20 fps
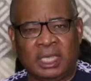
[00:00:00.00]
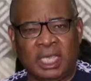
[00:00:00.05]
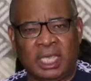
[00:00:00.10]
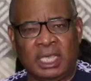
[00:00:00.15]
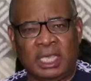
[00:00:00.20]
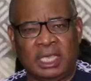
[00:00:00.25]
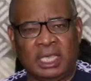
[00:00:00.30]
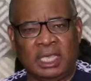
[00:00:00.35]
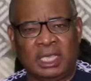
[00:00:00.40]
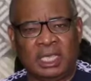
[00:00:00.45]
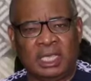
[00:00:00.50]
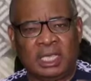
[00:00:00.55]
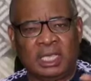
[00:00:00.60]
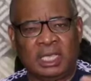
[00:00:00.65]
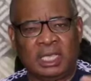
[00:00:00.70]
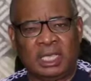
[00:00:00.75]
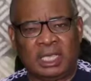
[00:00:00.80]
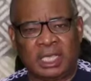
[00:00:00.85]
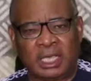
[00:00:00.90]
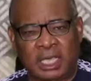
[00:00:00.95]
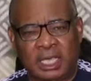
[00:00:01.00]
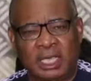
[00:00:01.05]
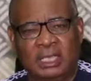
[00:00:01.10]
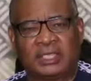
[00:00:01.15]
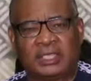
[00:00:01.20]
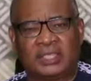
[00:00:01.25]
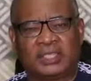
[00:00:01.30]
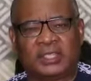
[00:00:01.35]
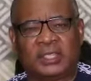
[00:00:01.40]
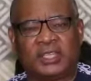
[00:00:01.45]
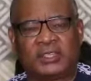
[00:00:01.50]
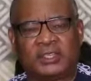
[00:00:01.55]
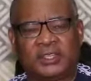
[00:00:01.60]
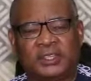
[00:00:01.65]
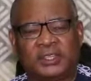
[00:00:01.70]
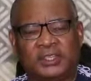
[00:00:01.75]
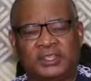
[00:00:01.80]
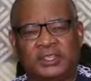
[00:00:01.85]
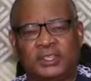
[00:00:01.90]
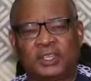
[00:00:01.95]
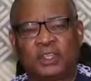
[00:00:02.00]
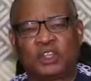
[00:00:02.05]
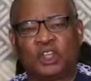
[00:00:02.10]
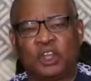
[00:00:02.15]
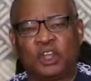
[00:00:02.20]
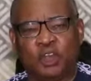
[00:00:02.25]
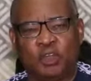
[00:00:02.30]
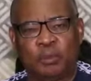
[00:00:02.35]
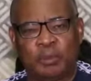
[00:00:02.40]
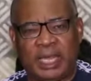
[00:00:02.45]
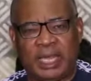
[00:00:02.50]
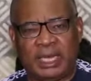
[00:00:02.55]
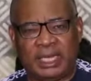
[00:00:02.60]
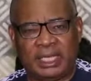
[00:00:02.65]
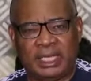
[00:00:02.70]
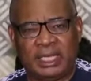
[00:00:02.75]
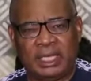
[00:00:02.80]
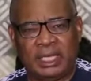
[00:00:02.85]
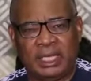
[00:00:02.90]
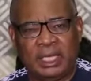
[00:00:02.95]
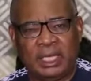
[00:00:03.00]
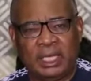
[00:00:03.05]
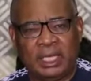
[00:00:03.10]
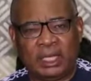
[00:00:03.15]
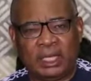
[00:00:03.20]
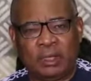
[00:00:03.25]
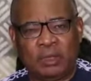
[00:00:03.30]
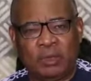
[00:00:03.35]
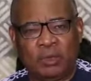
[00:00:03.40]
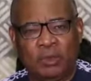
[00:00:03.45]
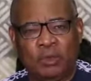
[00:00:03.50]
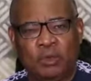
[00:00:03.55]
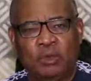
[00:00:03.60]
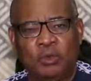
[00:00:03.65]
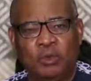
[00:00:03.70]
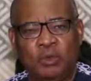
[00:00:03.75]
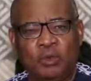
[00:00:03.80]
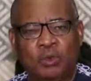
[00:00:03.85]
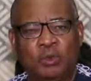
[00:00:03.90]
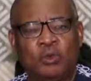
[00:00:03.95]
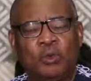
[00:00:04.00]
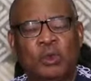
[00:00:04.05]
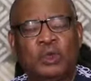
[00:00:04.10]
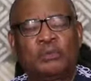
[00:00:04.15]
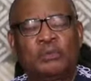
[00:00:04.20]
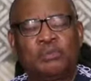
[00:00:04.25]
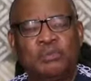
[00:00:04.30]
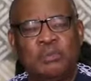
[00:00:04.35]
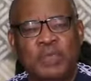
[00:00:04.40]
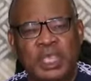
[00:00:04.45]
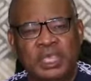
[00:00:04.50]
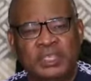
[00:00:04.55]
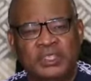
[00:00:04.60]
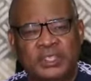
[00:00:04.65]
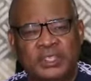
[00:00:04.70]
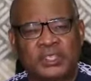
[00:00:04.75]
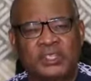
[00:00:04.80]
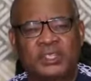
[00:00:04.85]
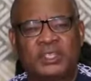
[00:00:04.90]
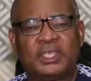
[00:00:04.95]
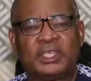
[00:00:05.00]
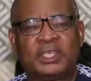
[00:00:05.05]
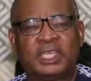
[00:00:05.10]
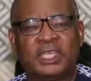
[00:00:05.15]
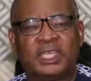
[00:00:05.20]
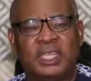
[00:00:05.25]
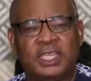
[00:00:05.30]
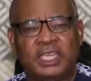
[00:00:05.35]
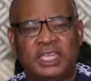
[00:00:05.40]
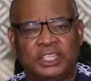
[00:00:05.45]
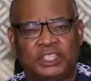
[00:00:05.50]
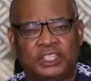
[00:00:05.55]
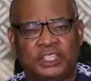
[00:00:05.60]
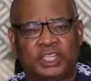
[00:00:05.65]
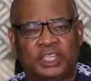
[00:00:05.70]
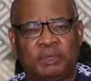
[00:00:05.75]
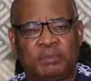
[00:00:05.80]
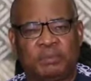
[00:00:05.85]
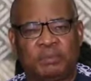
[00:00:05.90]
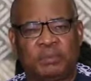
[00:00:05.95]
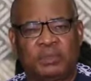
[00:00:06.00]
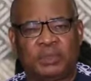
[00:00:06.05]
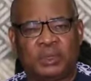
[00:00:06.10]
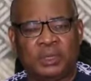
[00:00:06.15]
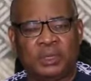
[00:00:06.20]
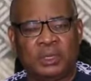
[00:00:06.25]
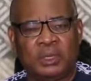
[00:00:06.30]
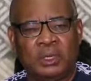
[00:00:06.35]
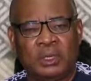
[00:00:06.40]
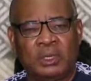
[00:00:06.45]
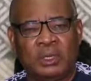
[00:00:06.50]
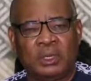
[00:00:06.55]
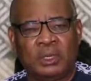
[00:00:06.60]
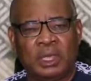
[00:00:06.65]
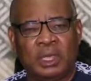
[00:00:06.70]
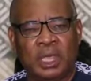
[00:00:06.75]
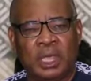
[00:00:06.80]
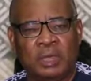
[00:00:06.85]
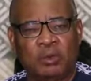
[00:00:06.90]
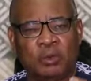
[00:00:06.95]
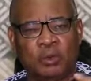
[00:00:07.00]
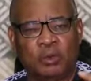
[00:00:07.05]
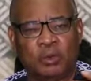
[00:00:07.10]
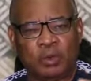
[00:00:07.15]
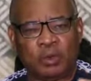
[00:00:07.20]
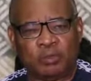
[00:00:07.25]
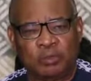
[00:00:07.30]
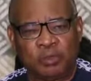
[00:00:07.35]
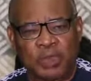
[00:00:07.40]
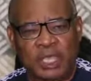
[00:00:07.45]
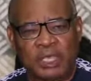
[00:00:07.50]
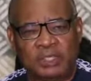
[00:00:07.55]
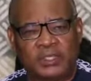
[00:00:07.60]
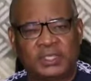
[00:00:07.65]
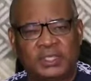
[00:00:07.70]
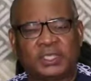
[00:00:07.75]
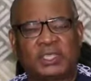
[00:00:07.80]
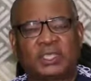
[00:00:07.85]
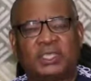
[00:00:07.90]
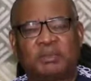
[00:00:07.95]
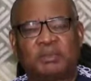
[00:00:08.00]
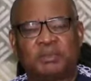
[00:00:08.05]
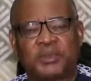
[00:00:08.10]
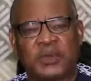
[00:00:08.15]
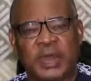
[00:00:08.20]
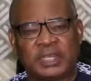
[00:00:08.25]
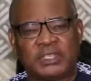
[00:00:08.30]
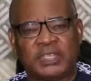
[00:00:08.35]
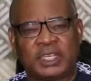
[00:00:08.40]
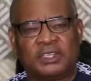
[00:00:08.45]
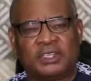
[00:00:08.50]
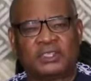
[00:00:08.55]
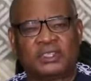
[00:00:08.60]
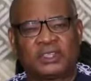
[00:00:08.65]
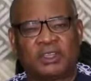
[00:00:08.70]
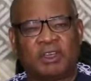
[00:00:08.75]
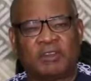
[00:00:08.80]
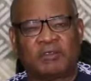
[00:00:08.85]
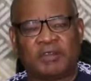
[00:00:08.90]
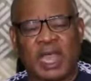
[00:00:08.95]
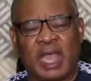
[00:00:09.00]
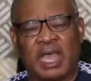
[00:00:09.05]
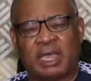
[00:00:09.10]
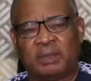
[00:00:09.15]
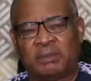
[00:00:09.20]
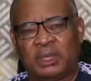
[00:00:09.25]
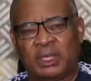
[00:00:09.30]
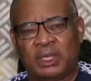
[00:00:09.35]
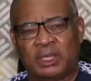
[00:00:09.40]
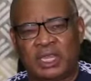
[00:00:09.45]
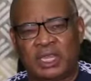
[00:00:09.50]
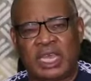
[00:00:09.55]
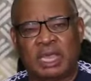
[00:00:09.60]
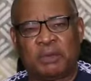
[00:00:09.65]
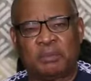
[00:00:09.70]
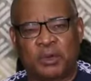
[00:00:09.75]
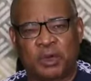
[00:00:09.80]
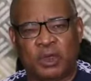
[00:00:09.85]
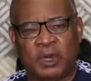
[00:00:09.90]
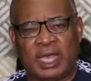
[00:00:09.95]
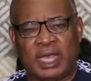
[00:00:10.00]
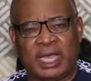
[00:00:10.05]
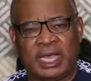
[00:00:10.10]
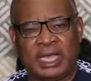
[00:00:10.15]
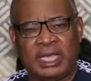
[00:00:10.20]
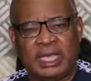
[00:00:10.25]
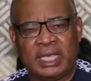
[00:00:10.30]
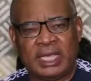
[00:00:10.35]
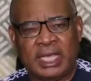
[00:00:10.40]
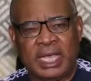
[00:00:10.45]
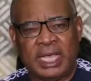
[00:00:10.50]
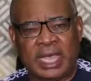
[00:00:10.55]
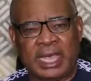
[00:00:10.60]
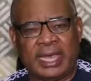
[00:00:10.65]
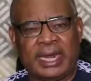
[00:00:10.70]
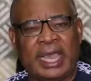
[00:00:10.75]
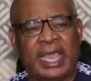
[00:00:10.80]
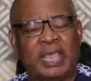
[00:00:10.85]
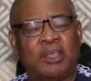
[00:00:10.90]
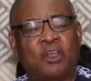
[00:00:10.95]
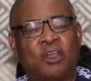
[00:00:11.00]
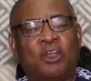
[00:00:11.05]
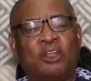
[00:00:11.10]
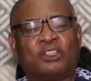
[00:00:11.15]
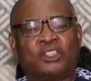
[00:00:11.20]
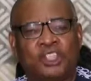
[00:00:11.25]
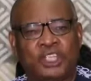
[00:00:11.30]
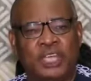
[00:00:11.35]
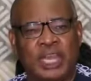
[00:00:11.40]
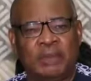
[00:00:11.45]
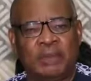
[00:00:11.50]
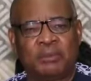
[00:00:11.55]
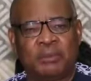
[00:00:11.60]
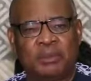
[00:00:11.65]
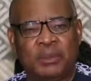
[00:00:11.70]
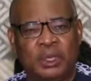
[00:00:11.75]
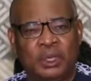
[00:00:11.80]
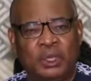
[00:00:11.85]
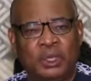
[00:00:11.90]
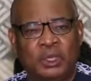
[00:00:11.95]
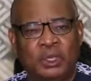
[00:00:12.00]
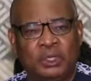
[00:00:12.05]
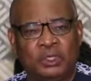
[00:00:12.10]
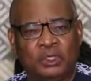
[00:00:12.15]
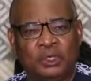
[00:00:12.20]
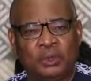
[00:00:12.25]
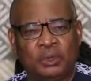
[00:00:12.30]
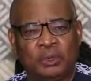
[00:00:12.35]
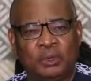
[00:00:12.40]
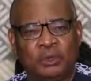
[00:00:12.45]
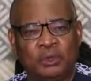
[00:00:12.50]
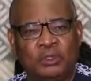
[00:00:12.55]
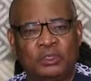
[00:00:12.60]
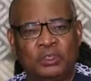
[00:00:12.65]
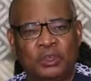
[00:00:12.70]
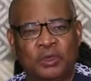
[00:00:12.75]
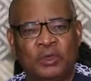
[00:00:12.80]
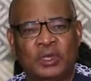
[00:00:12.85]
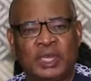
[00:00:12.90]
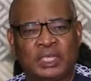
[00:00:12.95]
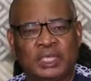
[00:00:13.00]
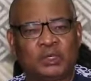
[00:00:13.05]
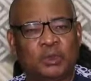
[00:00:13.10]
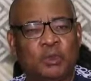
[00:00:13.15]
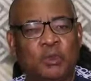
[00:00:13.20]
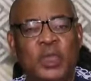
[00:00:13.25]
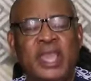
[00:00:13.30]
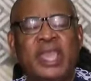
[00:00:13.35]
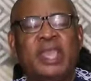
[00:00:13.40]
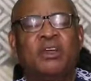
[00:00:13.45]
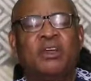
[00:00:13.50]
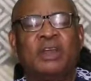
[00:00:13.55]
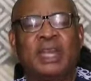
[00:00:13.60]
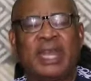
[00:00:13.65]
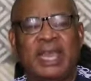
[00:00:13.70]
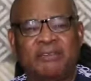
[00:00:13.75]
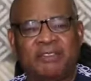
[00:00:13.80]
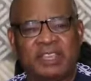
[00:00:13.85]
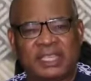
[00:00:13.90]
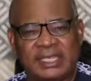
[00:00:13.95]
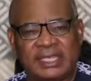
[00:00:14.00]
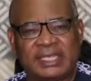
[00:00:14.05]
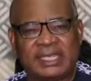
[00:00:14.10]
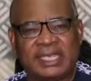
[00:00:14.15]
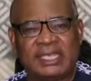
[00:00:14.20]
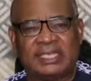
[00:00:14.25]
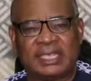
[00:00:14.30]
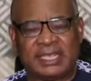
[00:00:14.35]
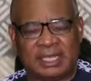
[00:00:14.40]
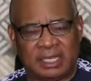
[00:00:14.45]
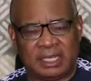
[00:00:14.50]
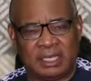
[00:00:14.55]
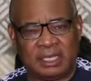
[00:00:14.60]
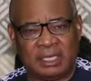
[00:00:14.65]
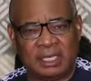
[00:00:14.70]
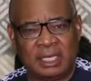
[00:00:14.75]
the intercessors globally who would miss the leadership, who would miss the presence of their brother. And I urge them to know that we all have a season